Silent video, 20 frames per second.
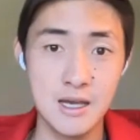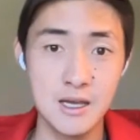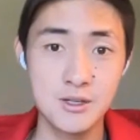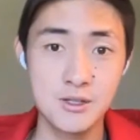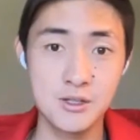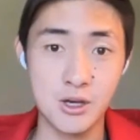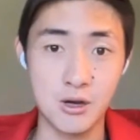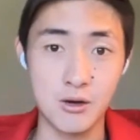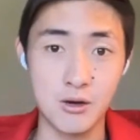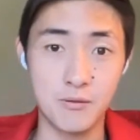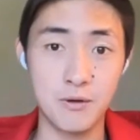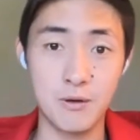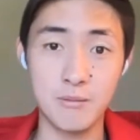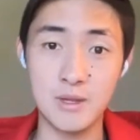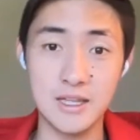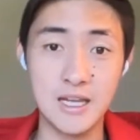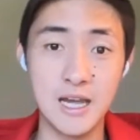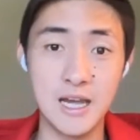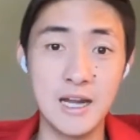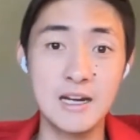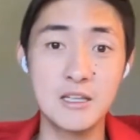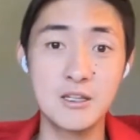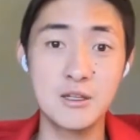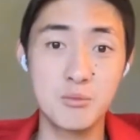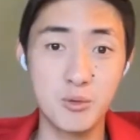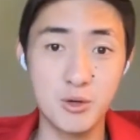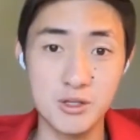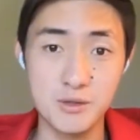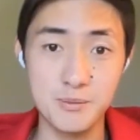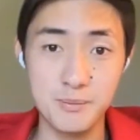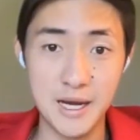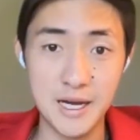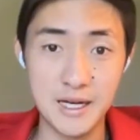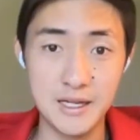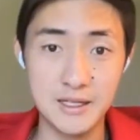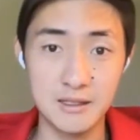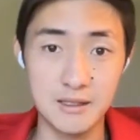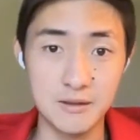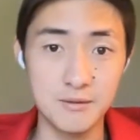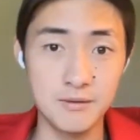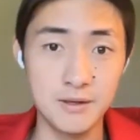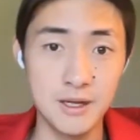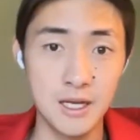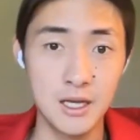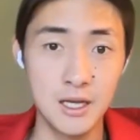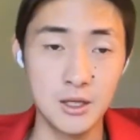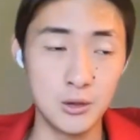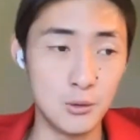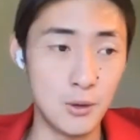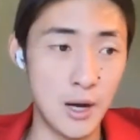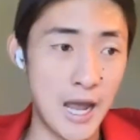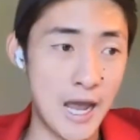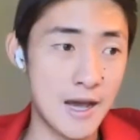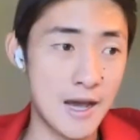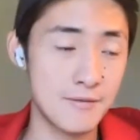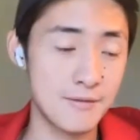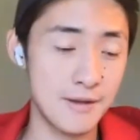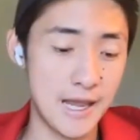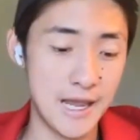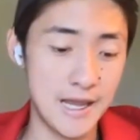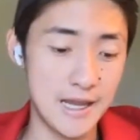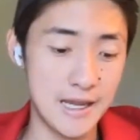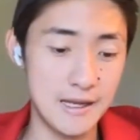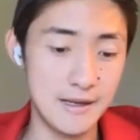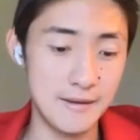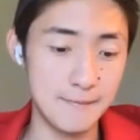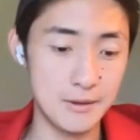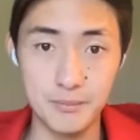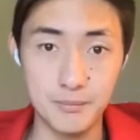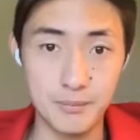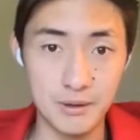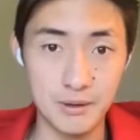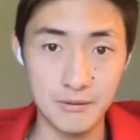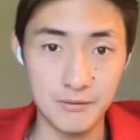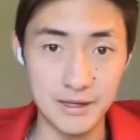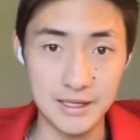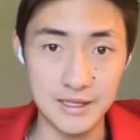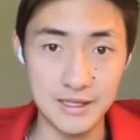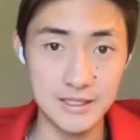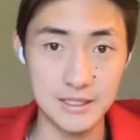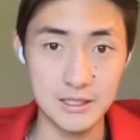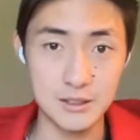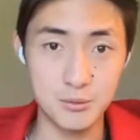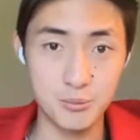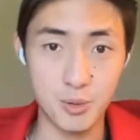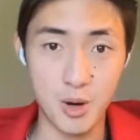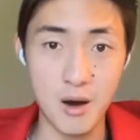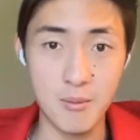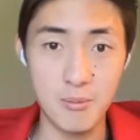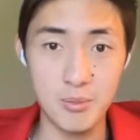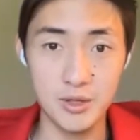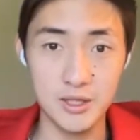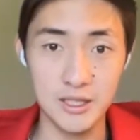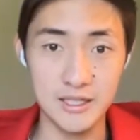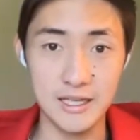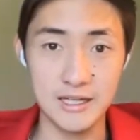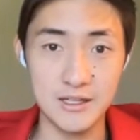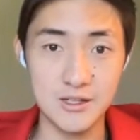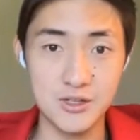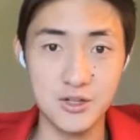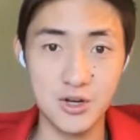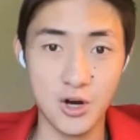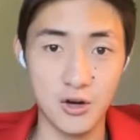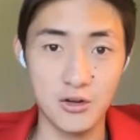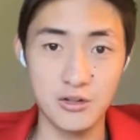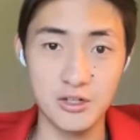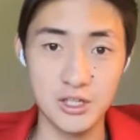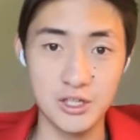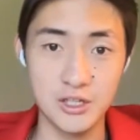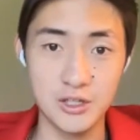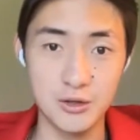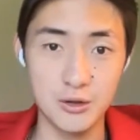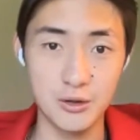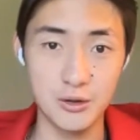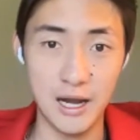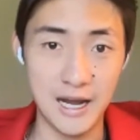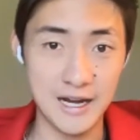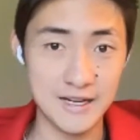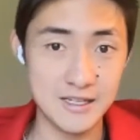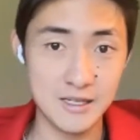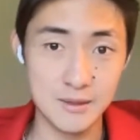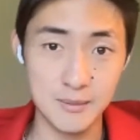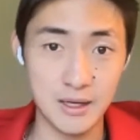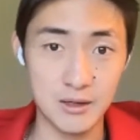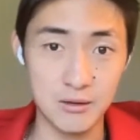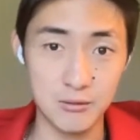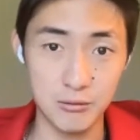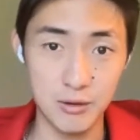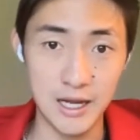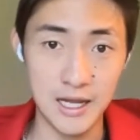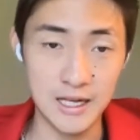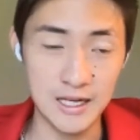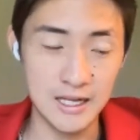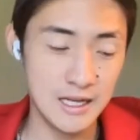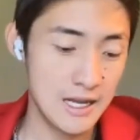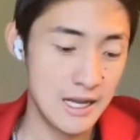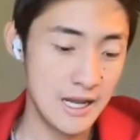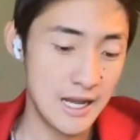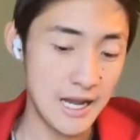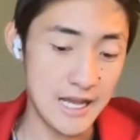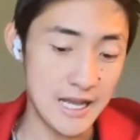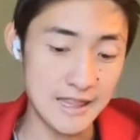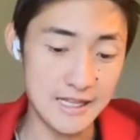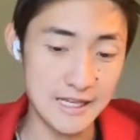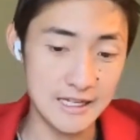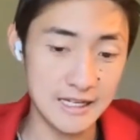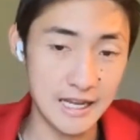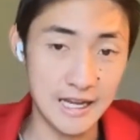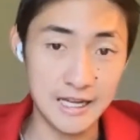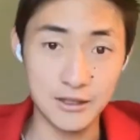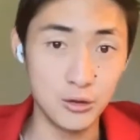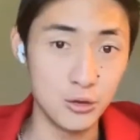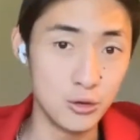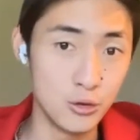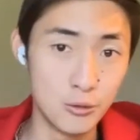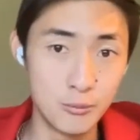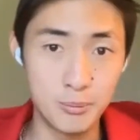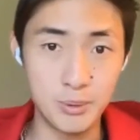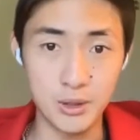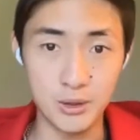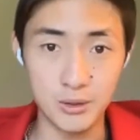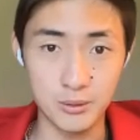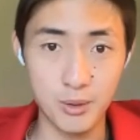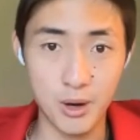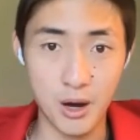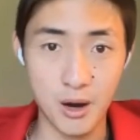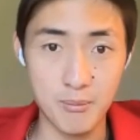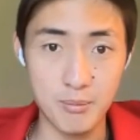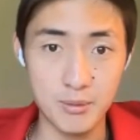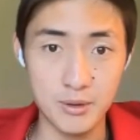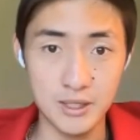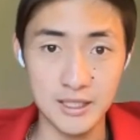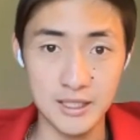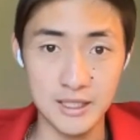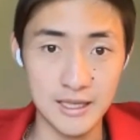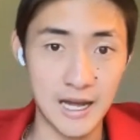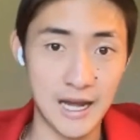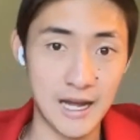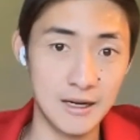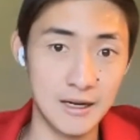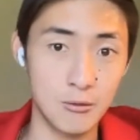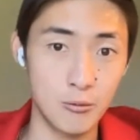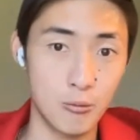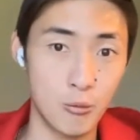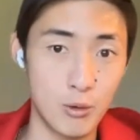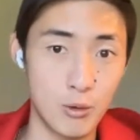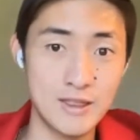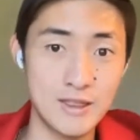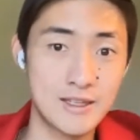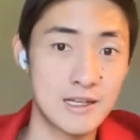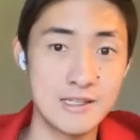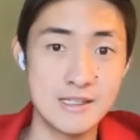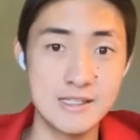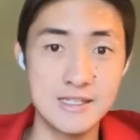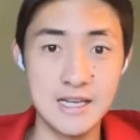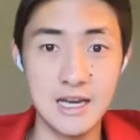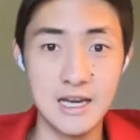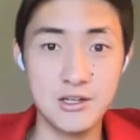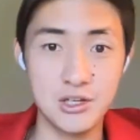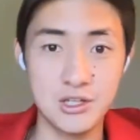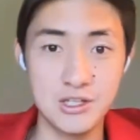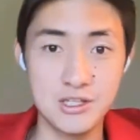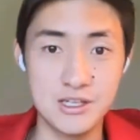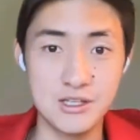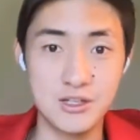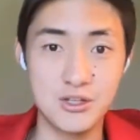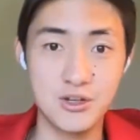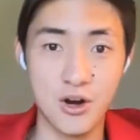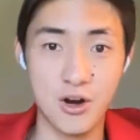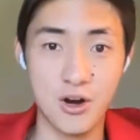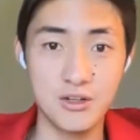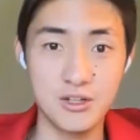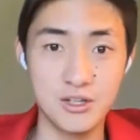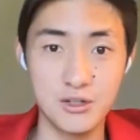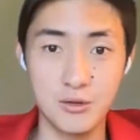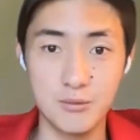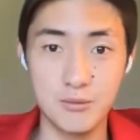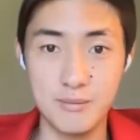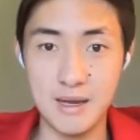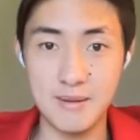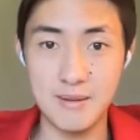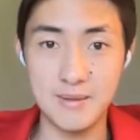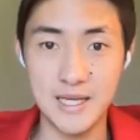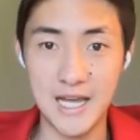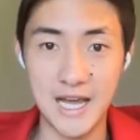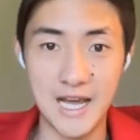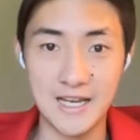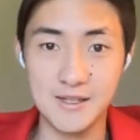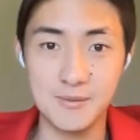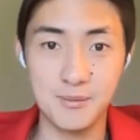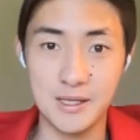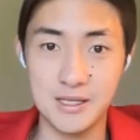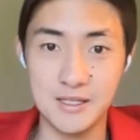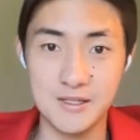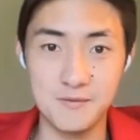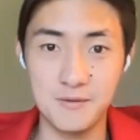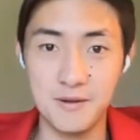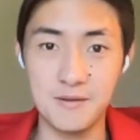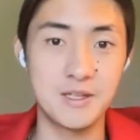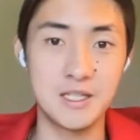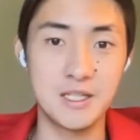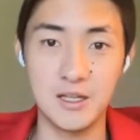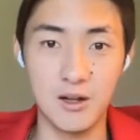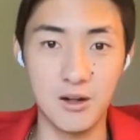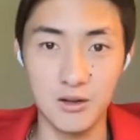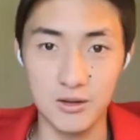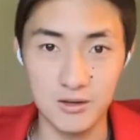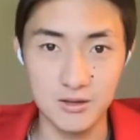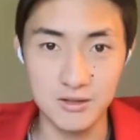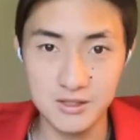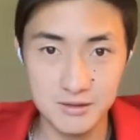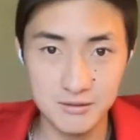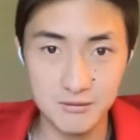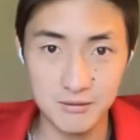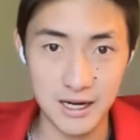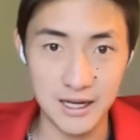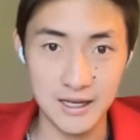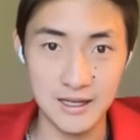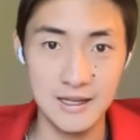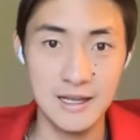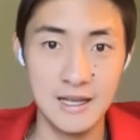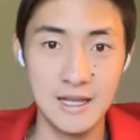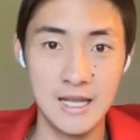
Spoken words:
So from the tenant's perspective, you have a vintage property that's charging you X amount of rent. And then a new build property that with concessions is charging you maybe X plus $50, right?